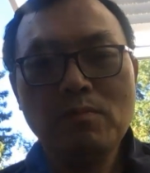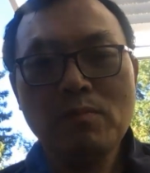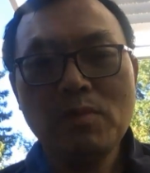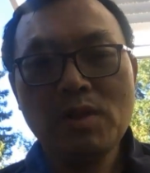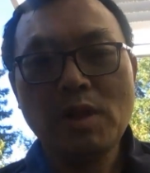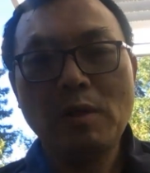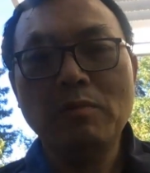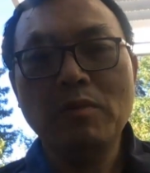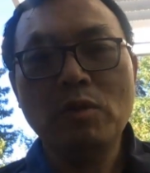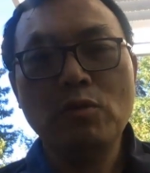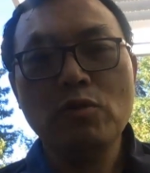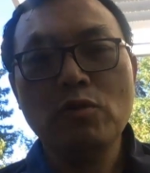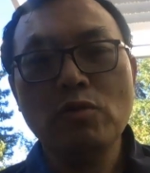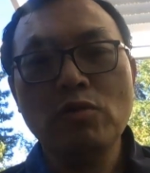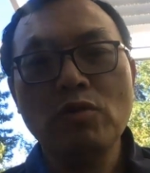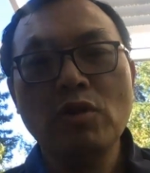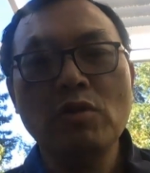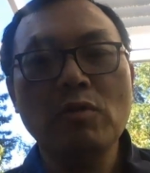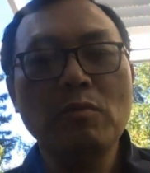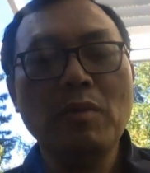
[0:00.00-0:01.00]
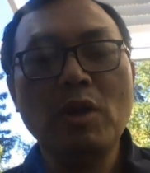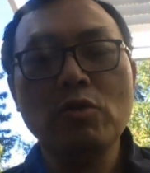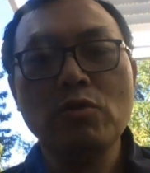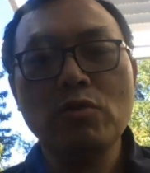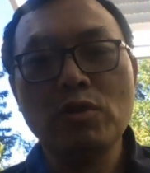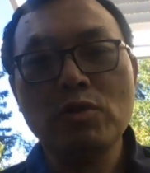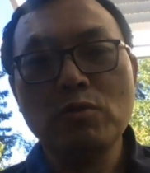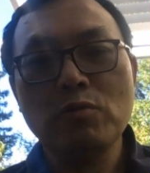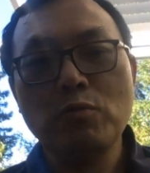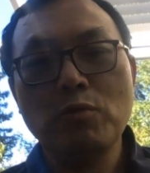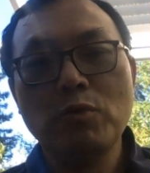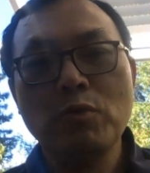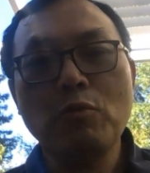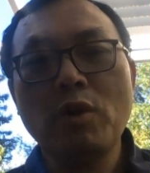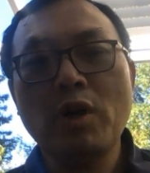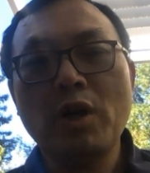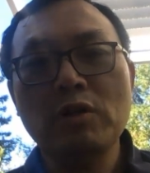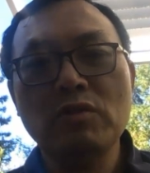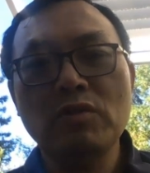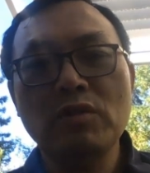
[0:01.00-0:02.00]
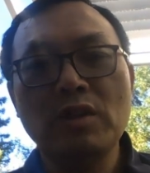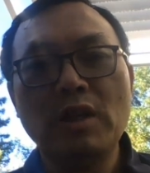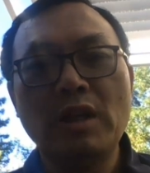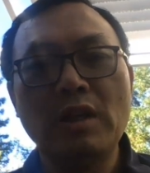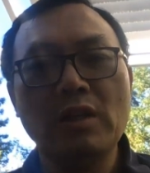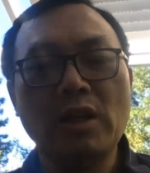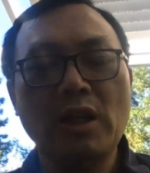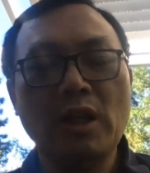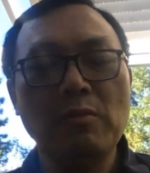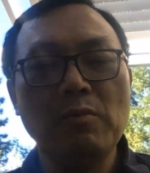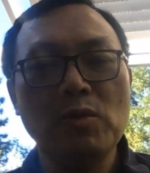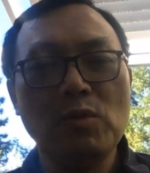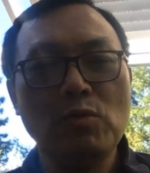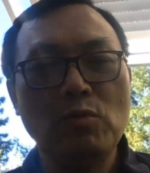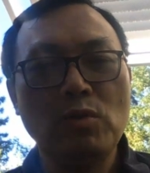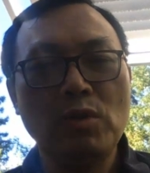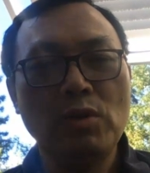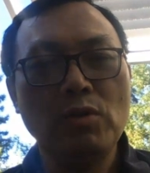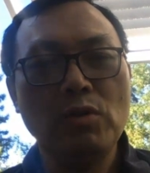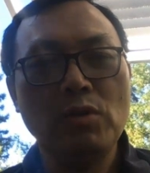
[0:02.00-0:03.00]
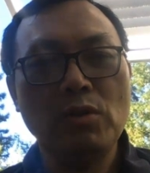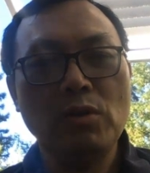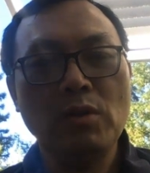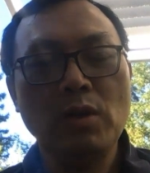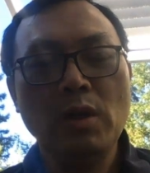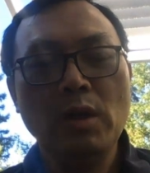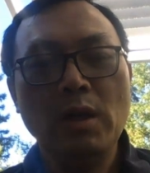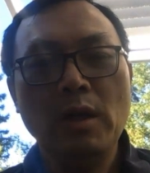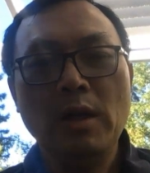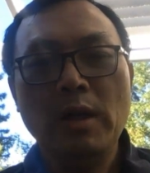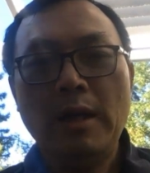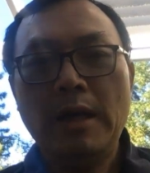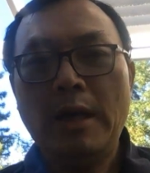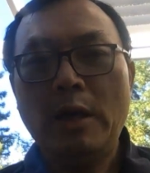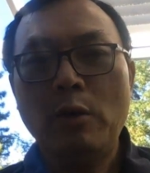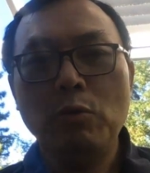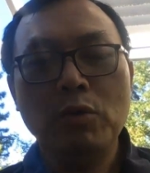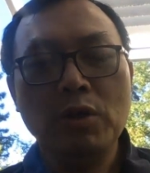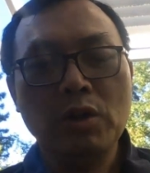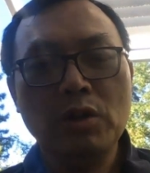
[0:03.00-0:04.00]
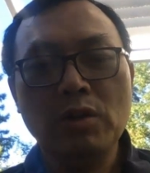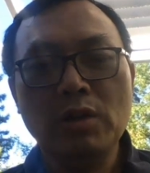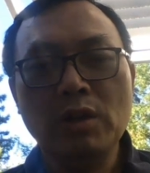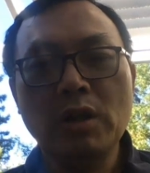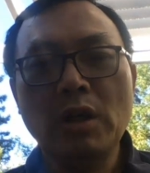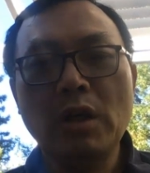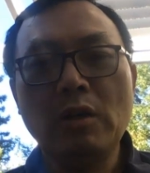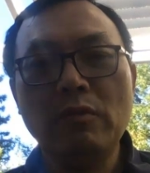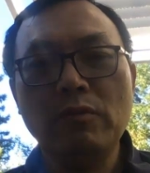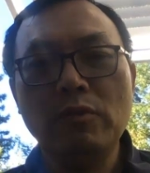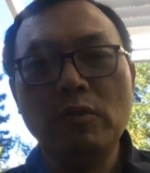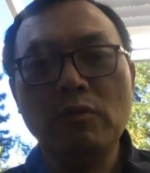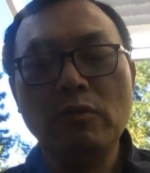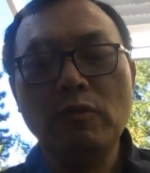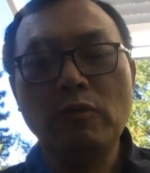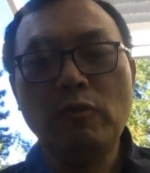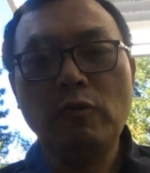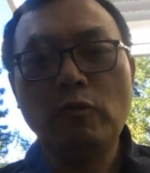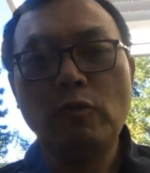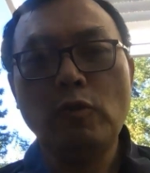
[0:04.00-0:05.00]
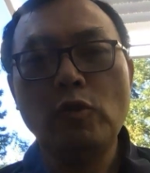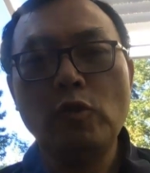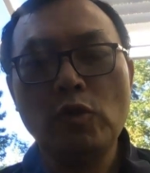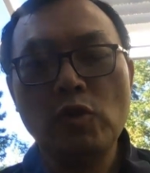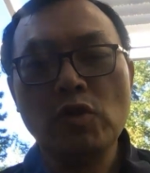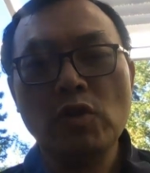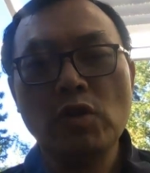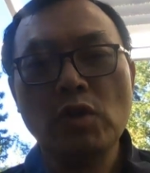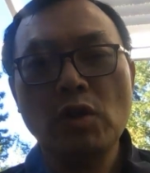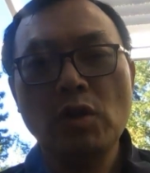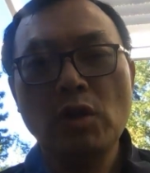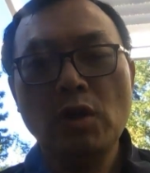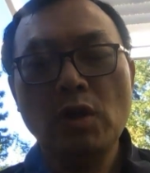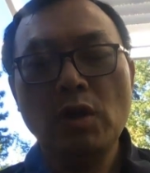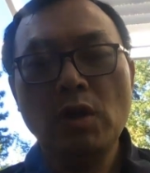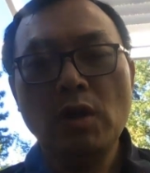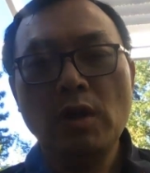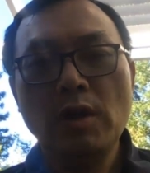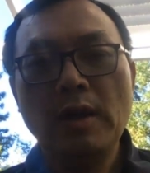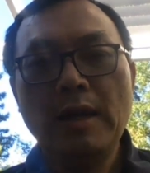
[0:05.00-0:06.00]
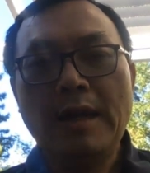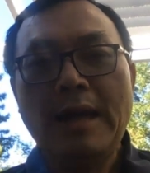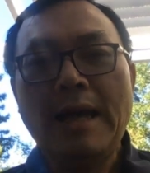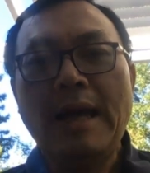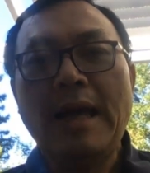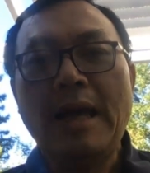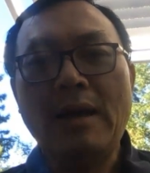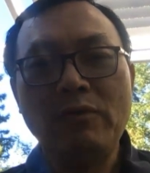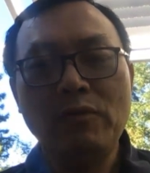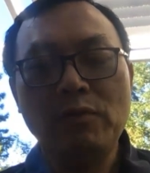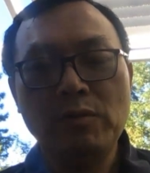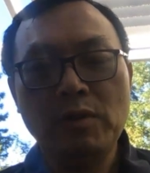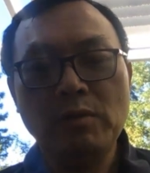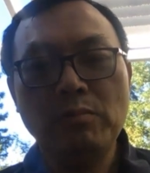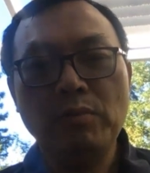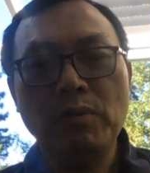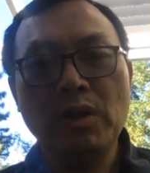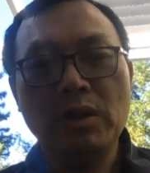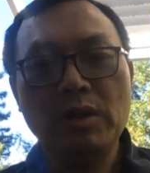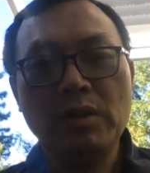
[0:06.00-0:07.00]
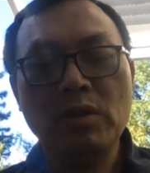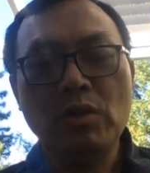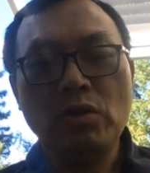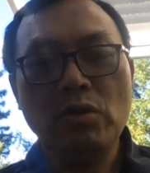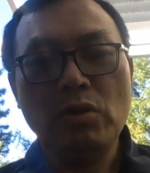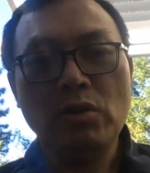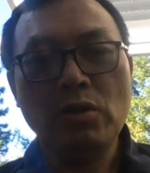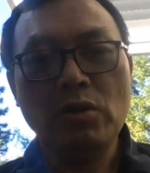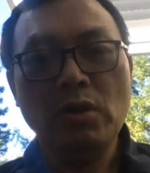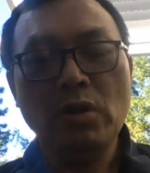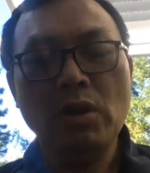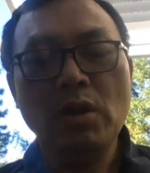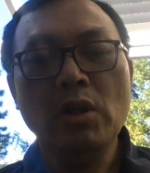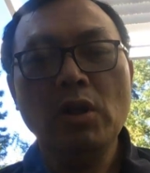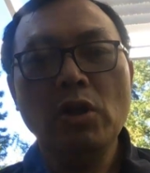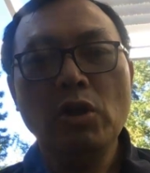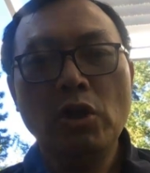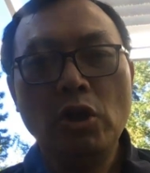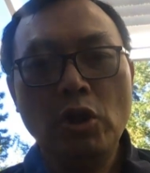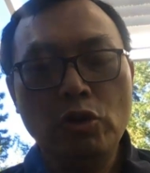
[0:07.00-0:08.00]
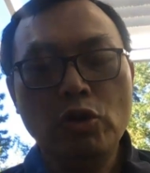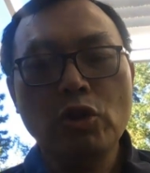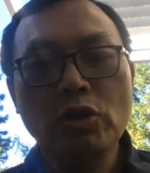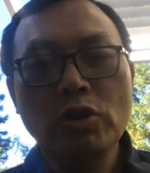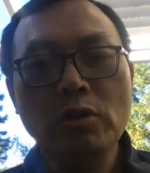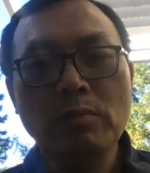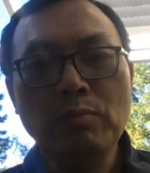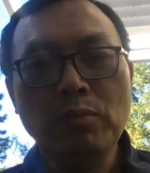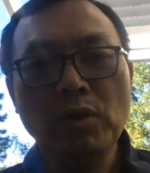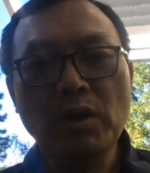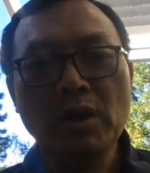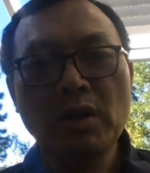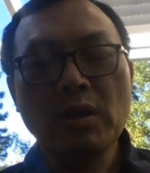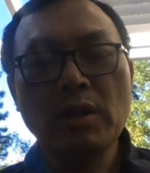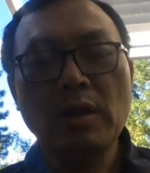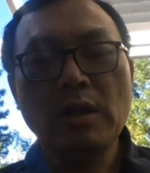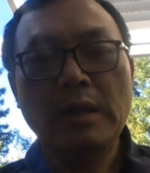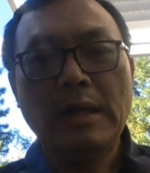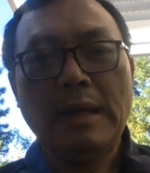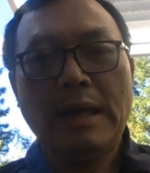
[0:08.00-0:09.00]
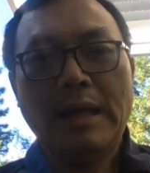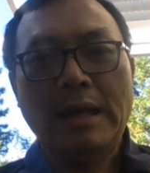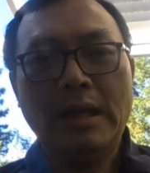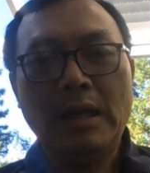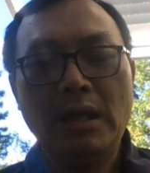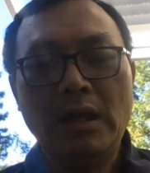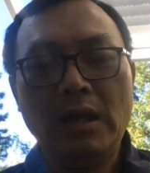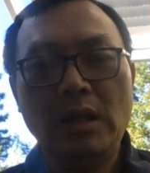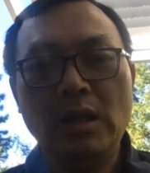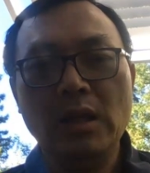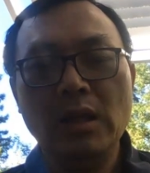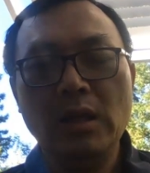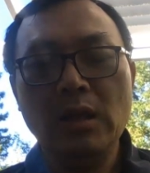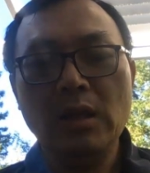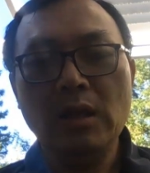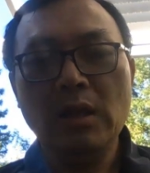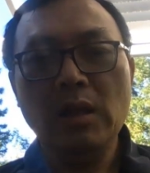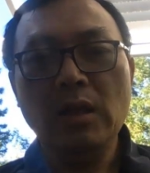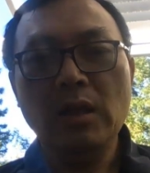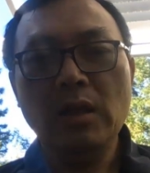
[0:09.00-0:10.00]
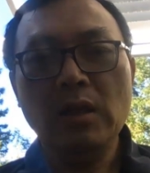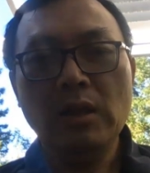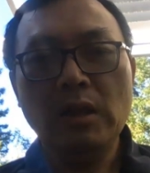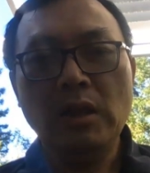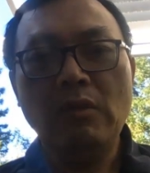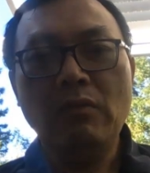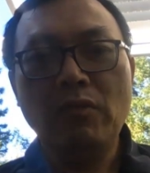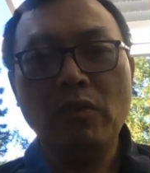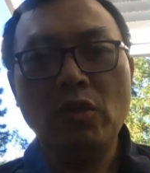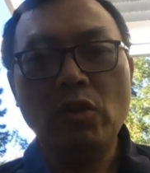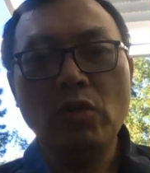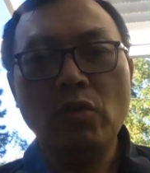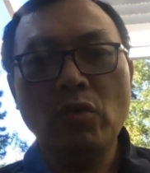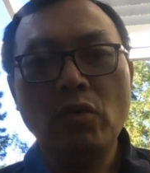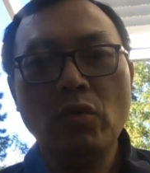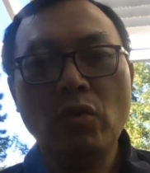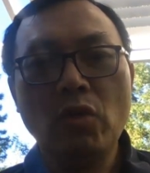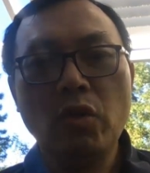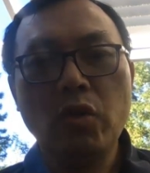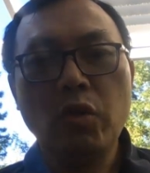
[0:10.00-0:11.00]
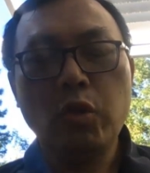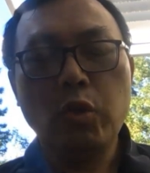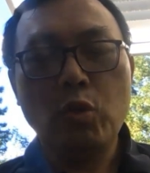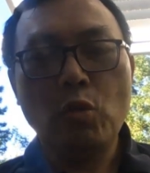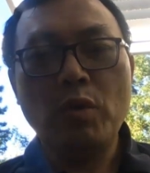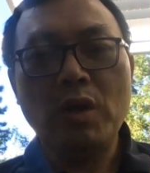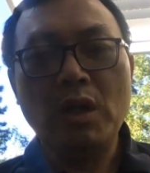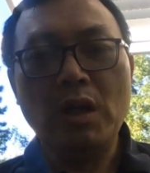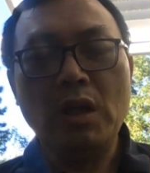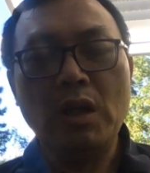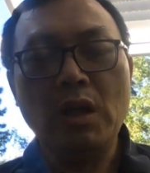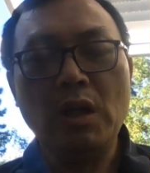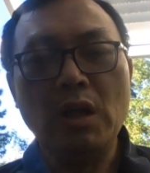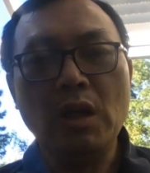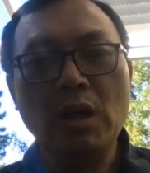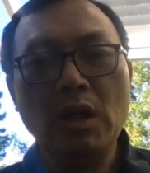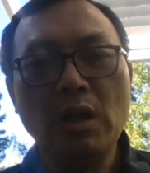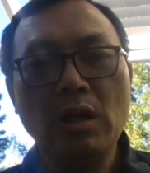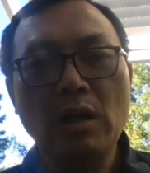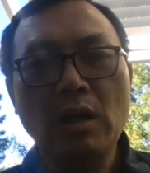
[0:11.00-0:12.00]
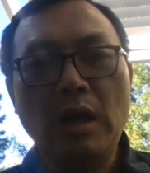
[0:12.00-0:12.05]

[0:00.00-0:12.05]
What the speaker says: Some engineer majors are required to take chemistry here. And we're going to cover first half of the book here. In turn of the book, I give you 3